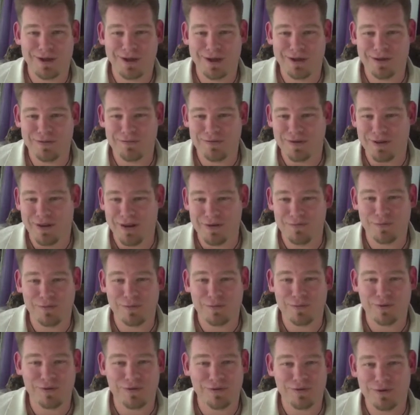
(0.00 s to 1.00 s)
And if you love what
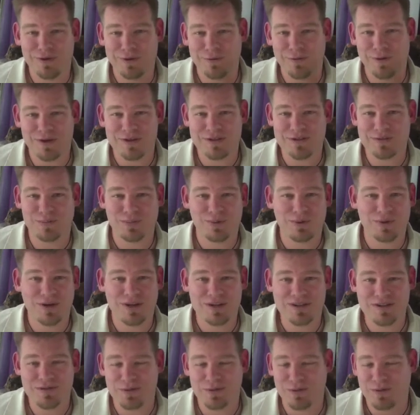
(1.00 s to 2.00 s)
we're doing, you want to support
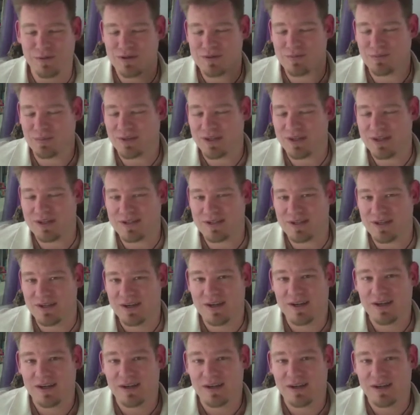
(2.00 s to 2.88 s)
us, of course, please